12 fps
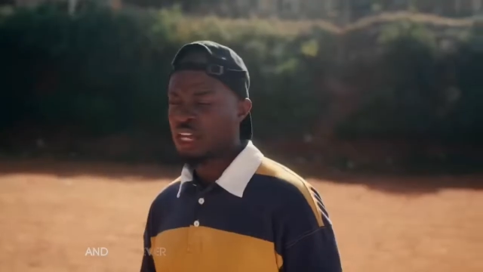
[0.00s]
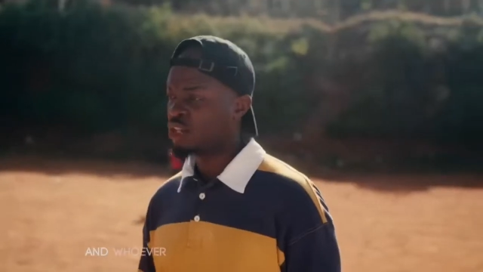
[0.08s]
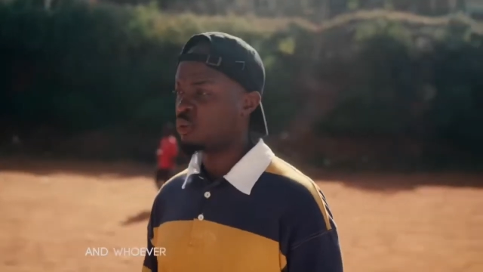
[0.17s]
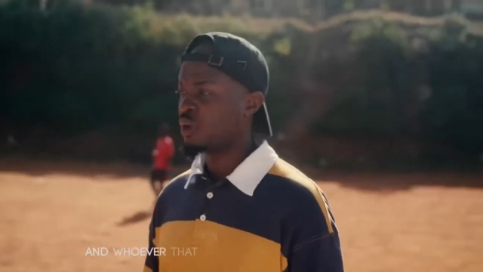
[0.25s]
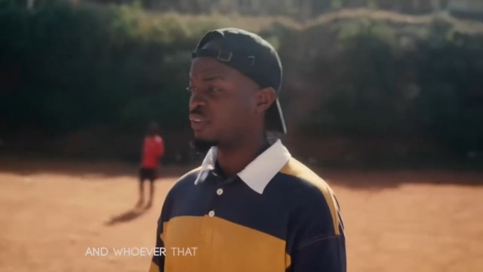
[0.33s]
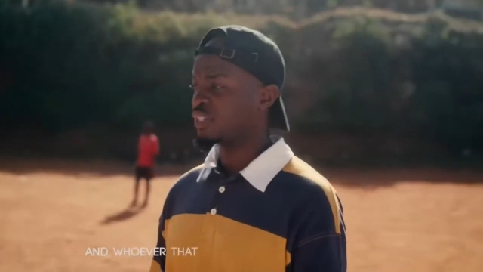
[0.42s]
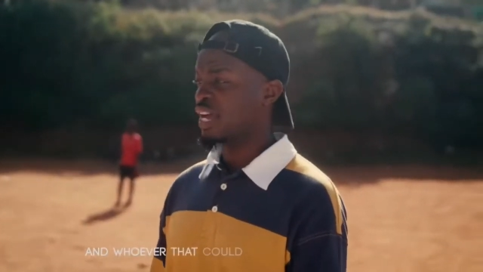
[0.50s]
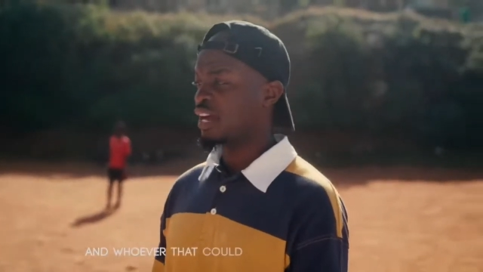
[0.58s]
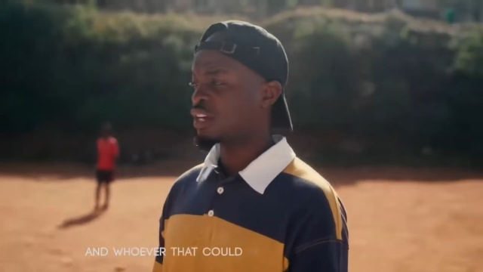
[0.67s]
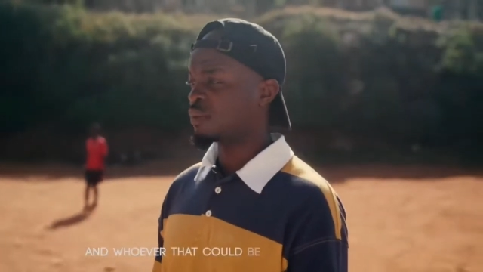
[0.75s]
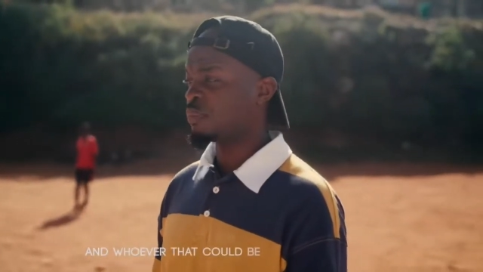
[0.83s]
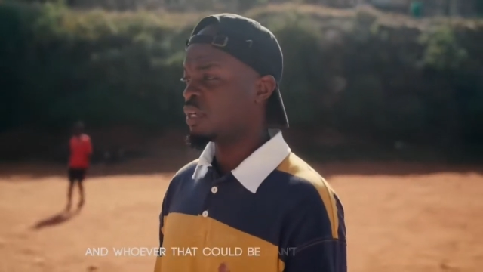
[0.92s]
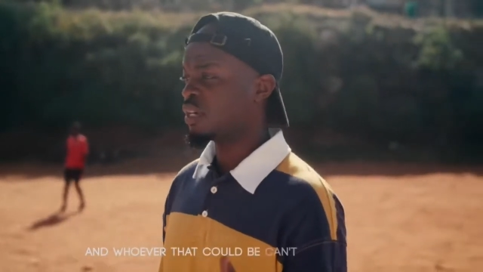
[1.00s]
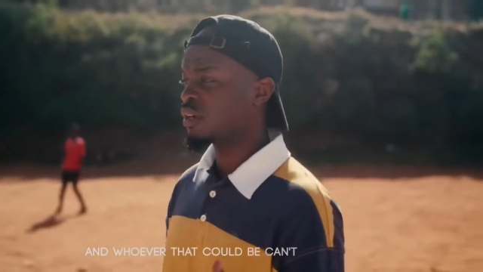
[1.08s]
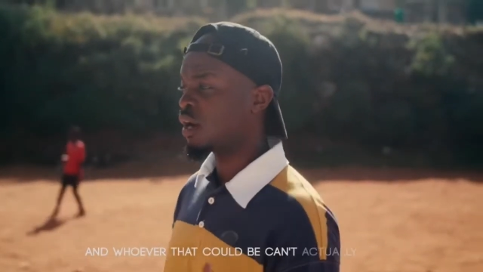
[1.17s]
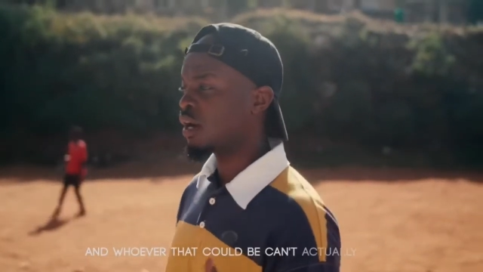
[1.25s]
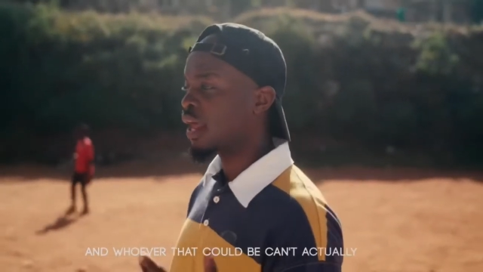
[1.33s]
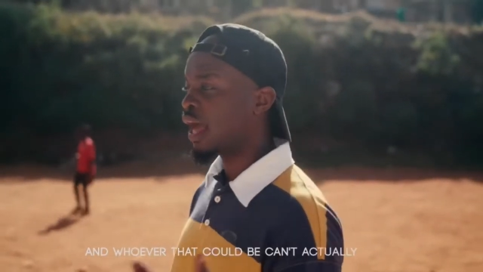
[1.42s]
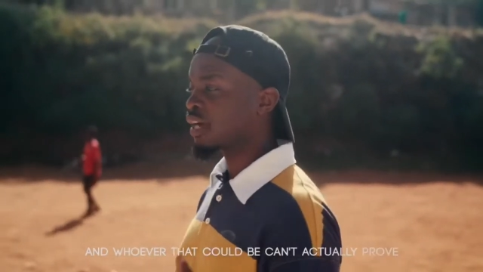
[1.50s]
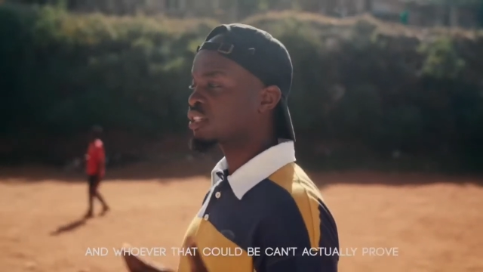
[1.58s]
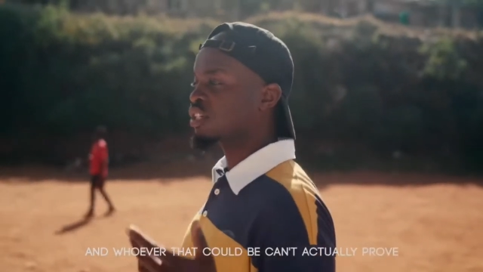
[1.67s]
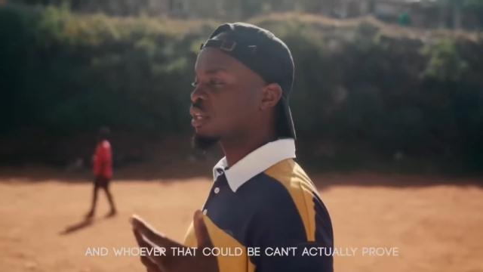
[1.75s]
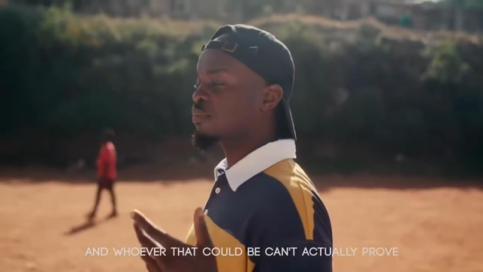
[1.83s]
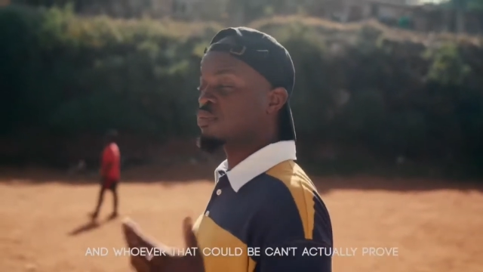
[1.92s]
and whoever that could be can't
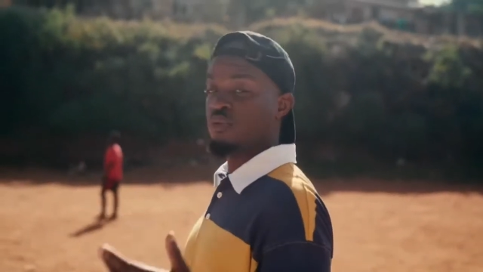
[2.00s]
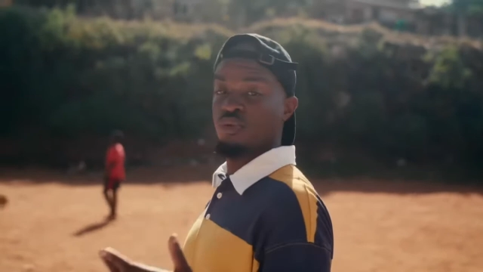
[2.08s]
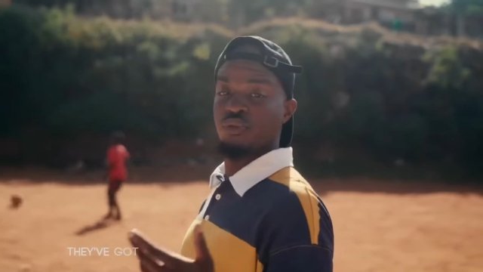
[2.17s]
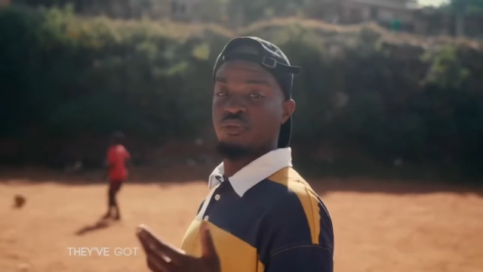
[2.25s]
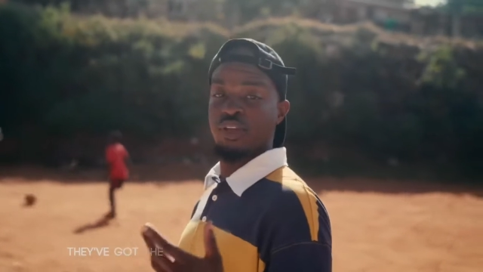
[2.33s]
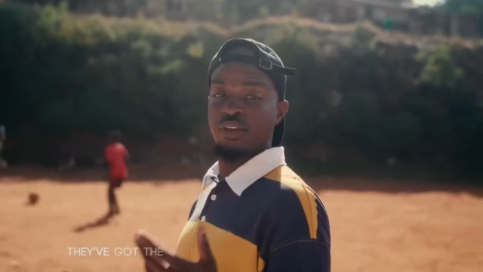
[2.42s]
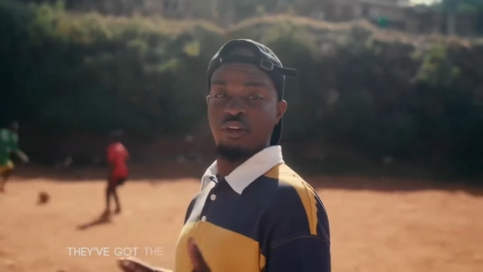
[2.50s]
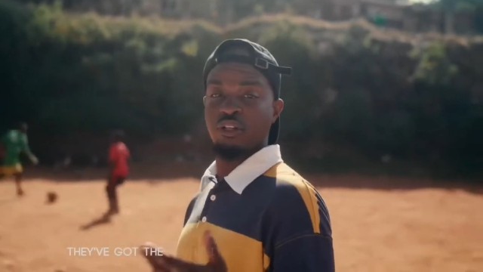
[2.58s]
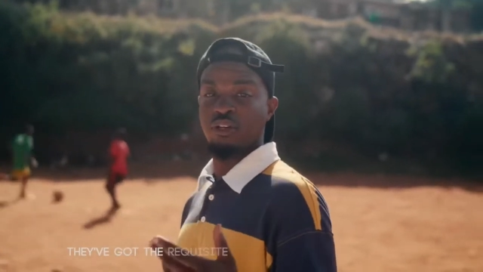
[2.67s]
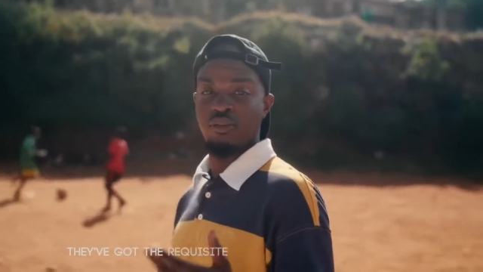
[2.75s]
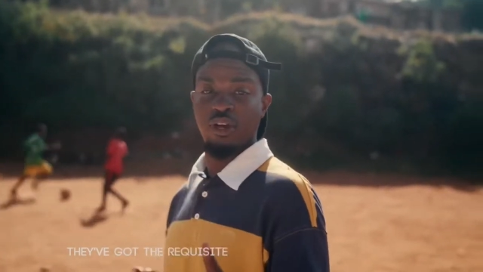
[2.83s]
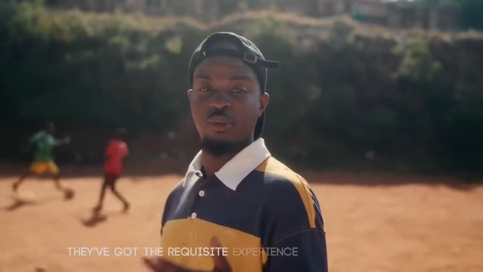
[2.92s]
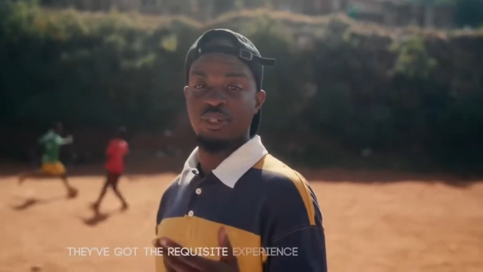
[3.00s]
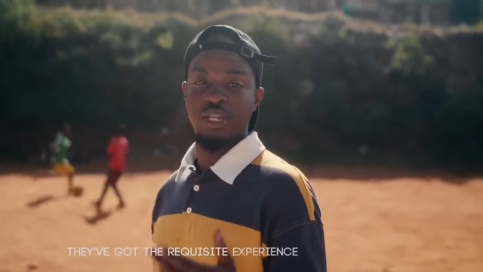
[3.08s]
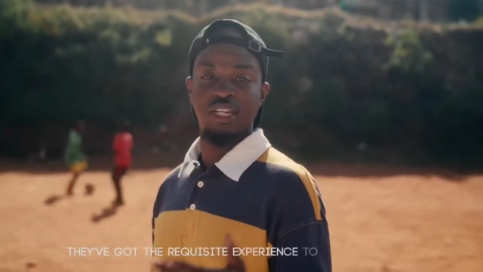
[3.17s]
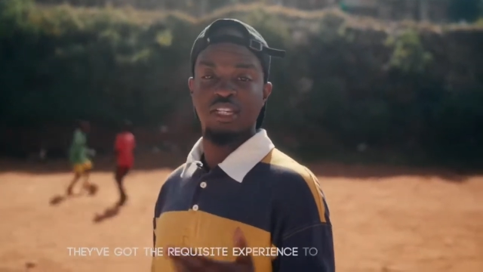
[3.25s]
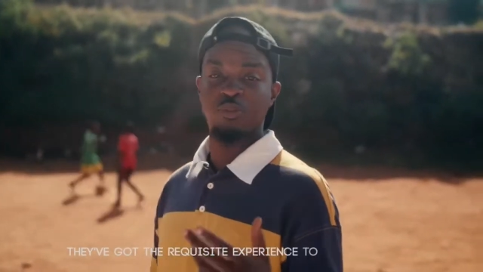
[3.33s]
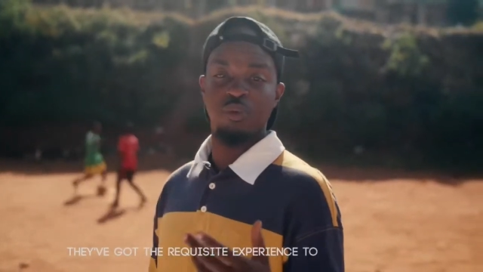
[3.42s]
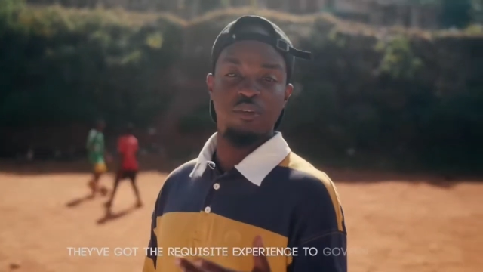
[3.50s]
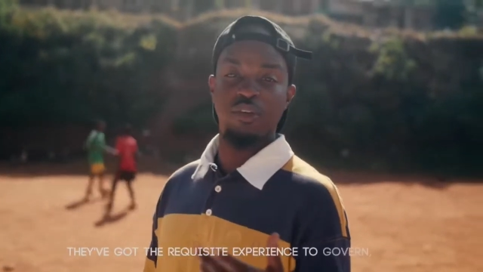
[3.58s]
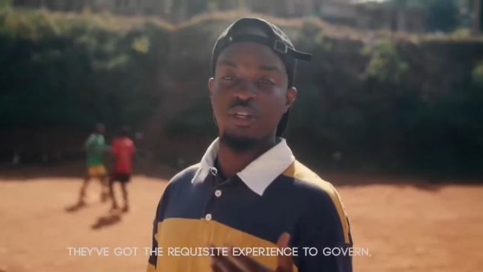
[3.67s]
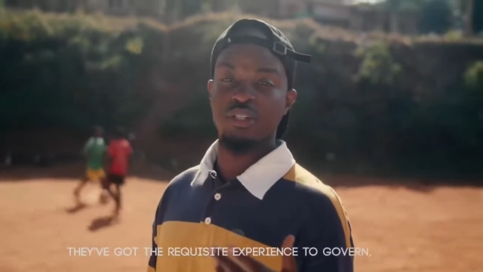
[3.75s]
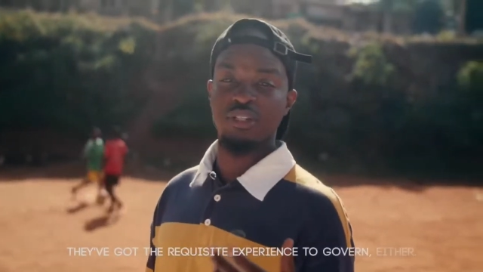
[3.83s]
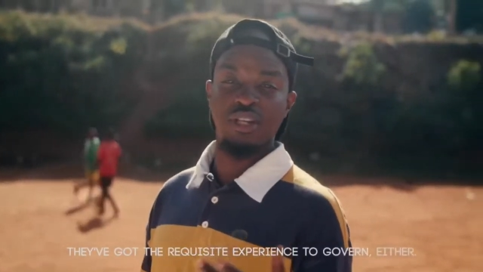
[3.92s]
actually prove they've got the requisite
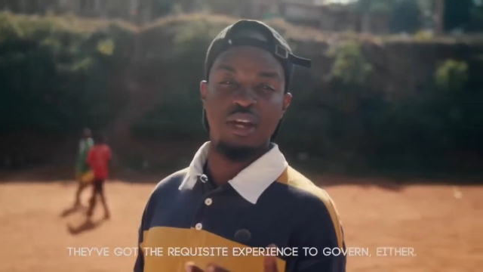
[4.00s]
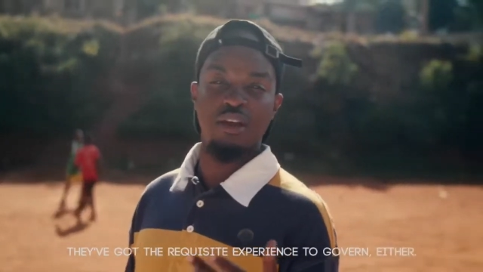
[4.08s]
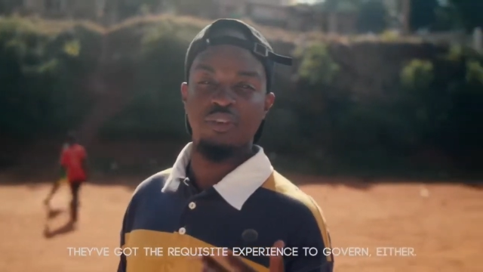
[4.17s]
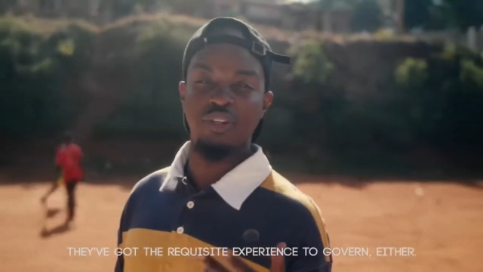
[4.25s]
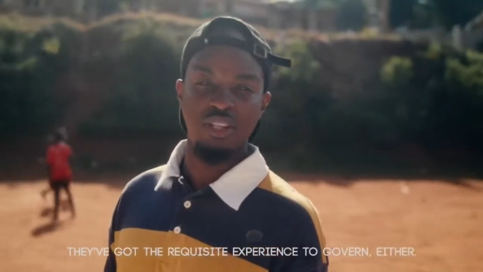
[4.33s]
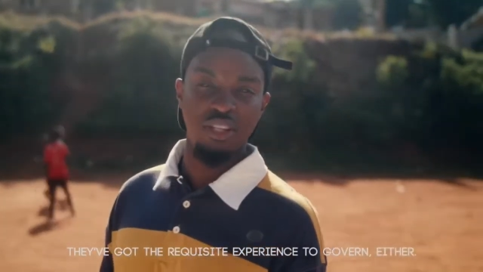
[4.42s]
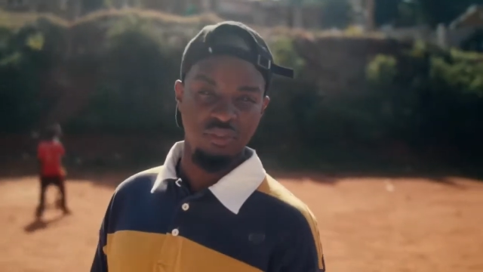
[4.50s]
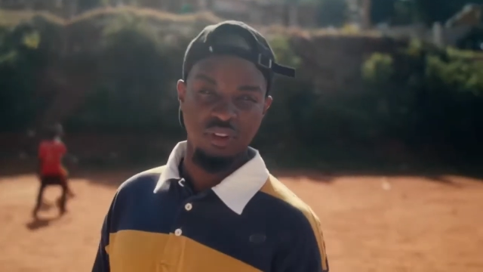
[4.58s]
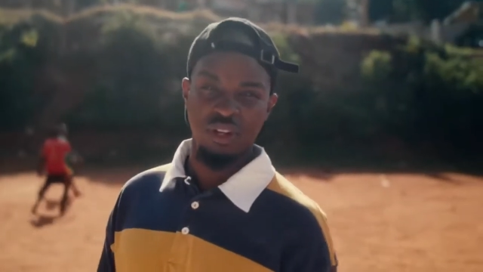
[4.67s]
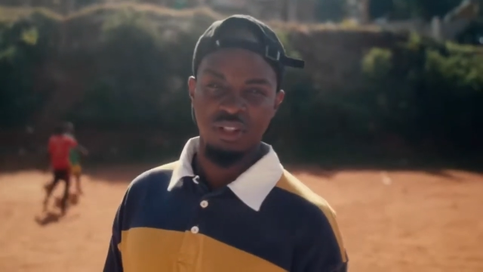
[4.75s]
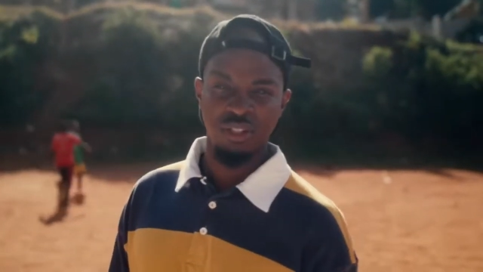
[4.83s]
experience to govern either.